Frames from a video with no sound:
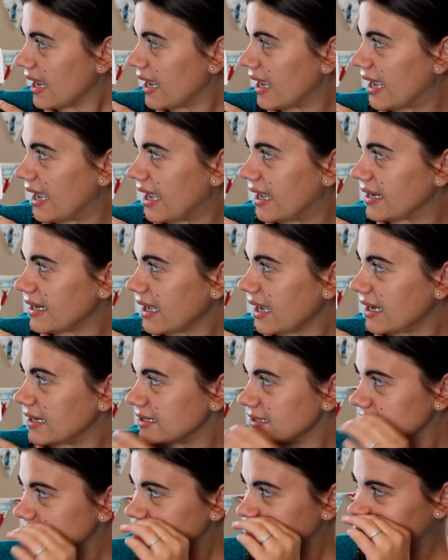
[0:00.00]
And I
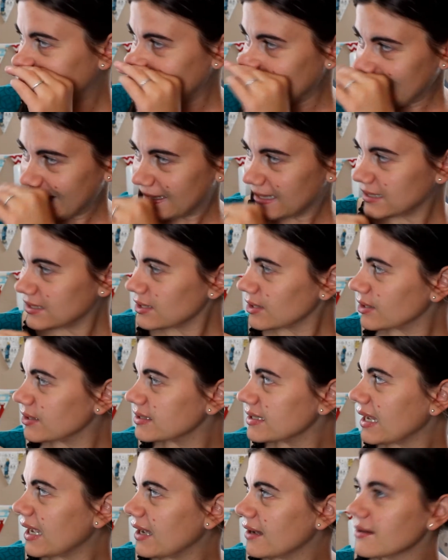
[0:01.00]
just think it
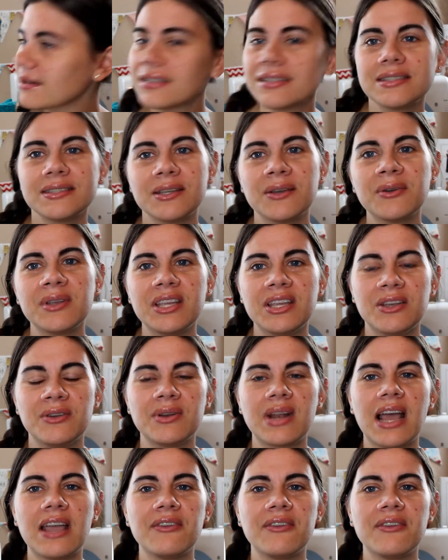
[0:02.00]
turned out so cute.